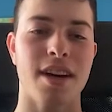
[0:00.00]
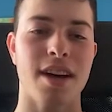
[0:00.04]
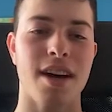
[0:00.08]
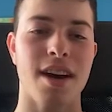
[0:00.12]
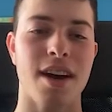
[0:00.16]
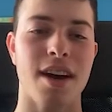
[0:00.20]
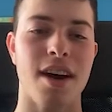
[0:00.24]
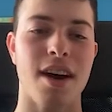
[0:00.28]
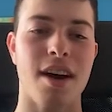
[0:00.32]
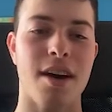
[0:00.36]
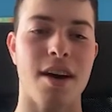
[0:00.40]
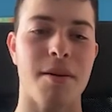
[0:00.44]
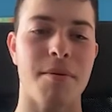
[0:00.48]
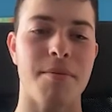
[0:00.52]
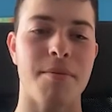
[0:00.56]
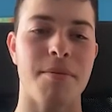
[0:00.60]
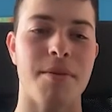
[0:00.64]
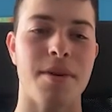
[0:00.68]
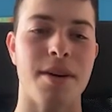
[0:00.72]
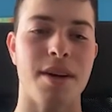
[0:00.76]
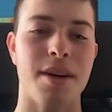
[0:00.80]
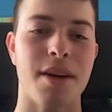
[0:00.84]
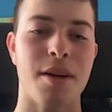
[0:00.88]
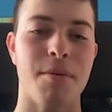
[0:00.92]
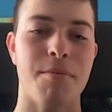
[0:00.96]
But
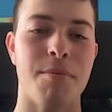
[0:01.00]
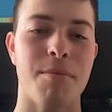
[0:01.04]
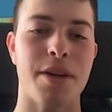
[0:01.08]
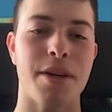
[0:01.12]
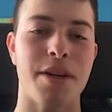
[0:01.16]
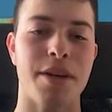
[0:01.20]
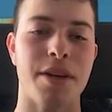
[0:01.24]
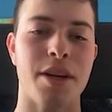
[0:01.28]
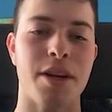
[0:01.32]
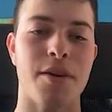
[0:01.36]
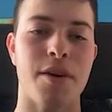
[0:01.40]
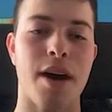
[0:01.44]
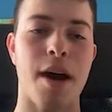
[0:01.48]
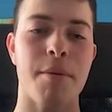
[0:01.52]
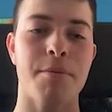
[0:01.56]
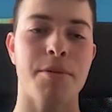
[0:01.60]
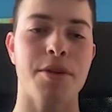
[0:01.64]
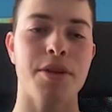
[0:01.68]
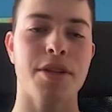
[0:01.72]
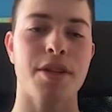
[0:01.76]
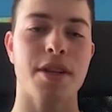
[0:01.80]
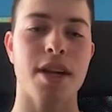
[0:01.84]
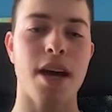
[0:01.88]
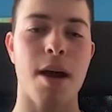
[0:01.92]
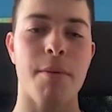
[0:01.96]
I'm
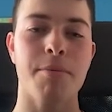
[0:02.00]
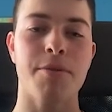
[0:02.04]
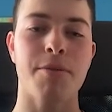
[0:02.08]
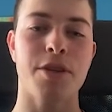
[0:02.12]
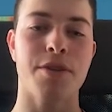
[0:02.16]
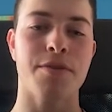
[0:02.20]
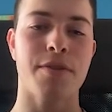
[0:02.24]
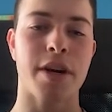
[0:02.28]
just